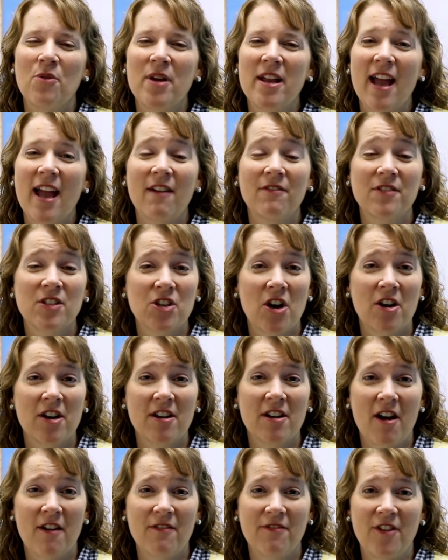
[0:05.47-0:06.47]
We have
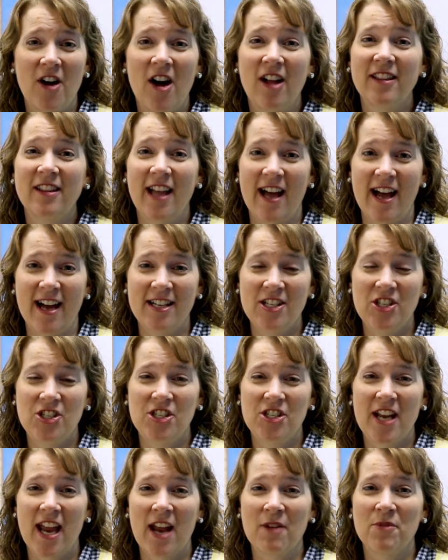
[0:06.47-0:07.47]
started our fall
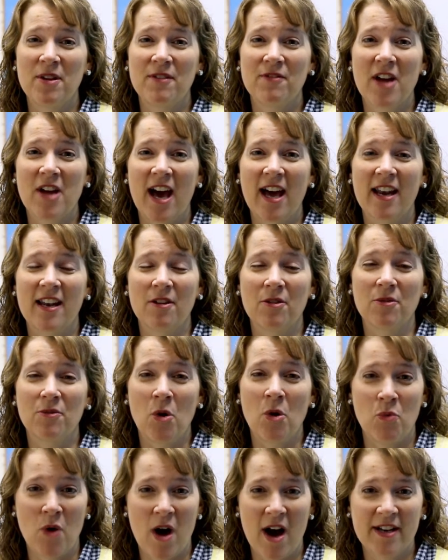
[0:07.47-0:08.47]
launch, and we've got
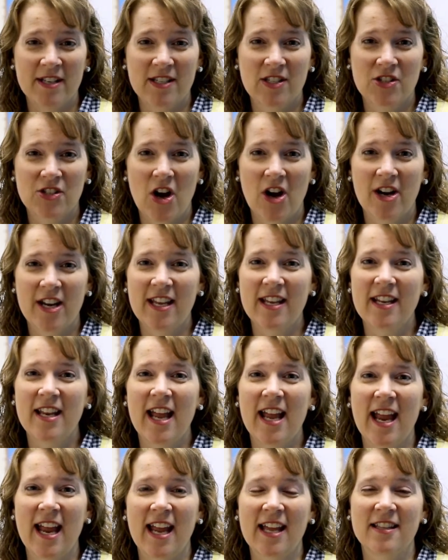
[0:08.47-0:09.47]
Awana
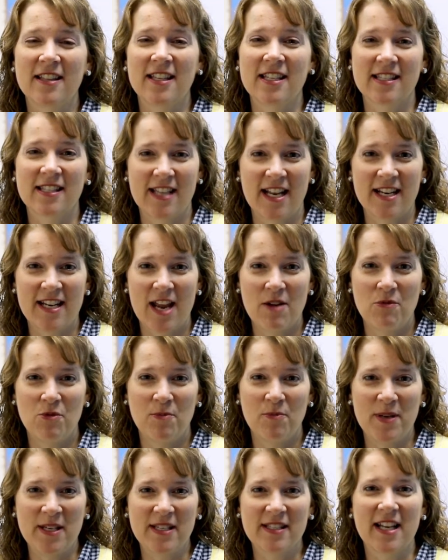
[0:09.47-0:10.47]
started, and this Sunday
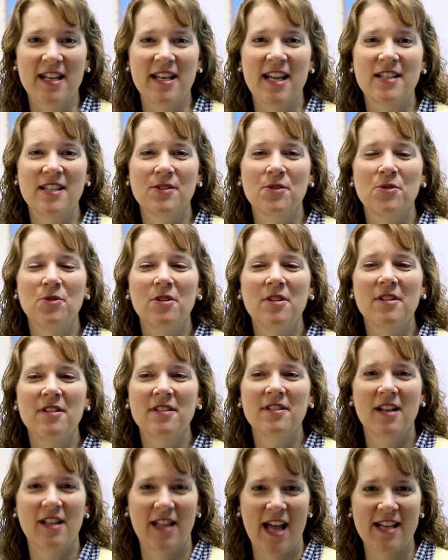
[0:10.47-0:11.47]
will be Sunday
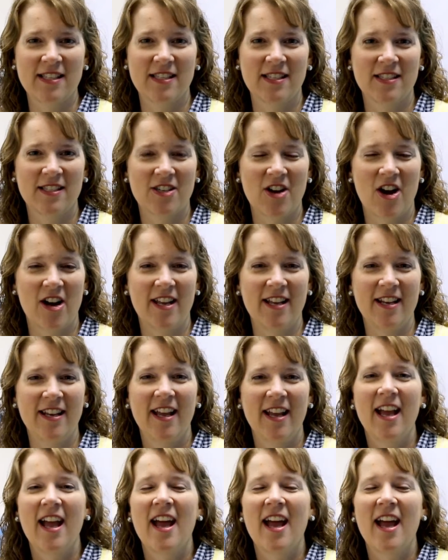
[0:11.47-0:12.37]
school classes started.